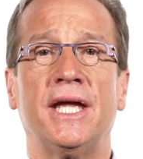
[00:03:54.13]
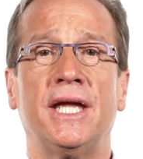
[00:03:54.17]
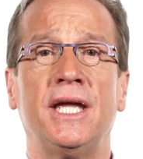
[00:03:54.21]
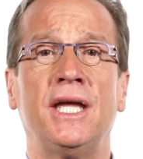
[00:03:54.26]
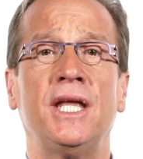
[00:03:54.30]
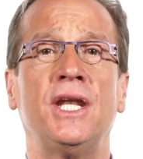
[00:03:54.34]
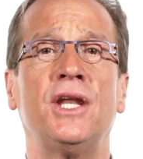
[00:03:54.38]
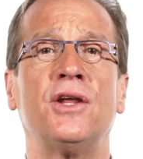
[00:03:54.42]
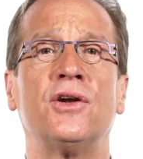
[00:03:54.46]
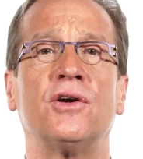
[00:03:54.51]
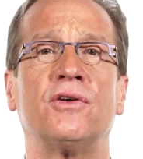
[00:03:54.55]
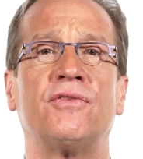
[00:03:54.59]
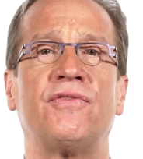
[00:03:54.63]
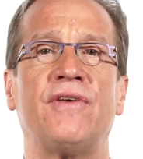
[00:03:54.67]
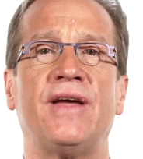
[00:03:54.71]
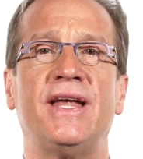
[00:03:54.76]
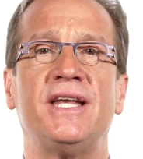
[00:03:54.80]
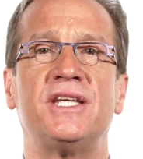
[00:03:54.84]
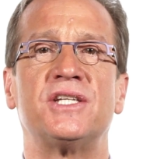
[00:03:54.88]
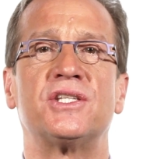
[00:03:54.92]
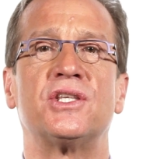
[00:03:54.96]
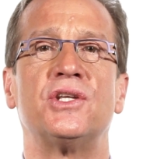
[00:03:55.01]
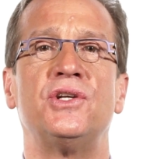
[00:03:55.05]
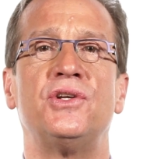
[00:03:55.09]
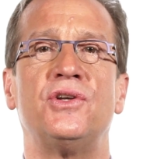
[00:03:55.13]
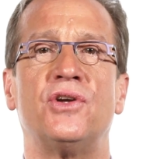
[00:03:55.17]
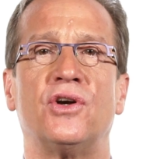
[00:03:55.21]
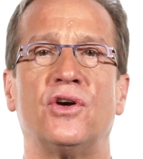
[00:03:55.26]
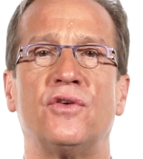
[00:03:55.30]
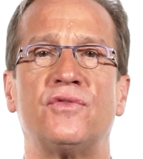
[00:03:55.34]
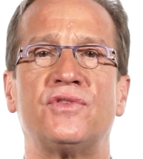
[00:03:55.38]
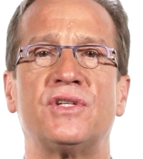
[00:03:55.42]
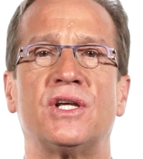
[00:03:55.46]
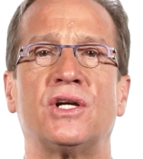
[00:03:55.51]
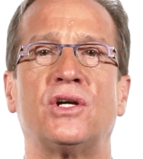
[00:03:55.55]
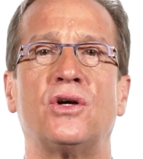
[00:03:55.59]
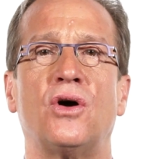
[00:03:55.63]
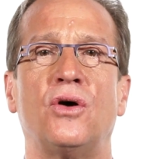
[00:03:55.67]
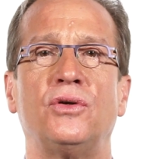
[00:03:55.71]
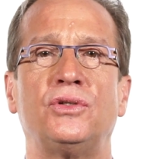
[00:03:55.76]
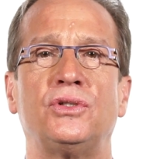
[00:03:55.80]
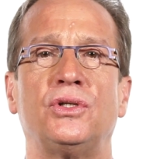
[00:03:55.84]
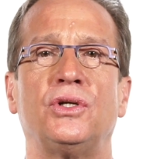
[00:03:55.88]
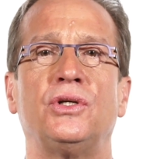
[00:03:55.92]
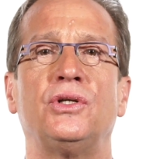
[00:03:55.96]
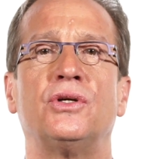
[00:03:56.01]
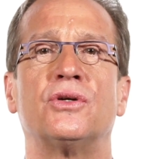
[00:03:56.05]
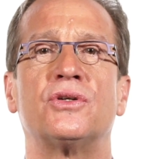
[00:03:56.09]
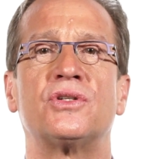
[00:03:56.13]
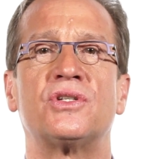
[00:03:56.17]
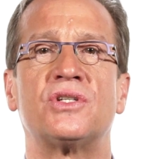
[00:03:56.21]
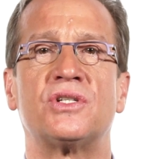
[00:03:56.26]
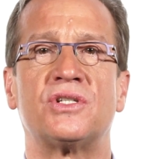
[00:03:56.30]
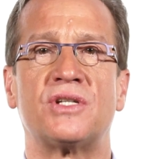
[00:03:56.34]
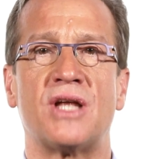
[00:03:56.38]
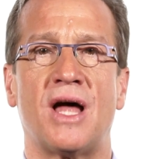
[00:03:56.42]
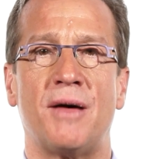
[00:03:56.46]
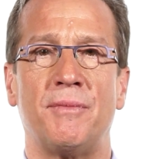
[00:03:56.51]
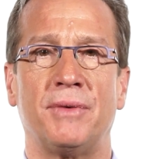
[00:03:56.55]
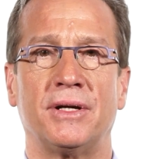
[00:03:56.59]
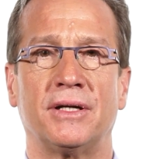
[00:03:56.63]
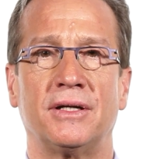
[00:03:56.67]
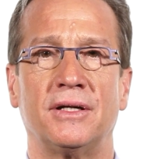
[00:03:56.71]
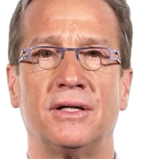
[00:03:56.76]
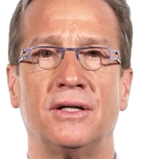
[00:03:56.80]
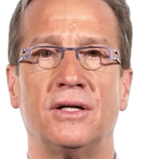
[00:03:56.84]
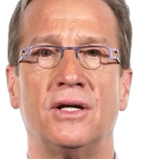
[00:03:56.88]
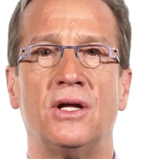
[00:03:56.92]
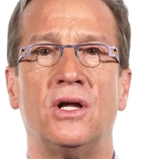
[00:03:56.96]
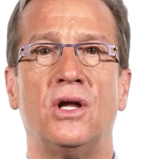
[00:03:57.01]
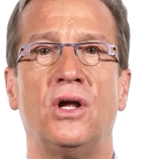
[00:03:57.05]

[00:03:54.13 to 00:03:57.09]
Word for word: It innervates the nerves that go to your stomach.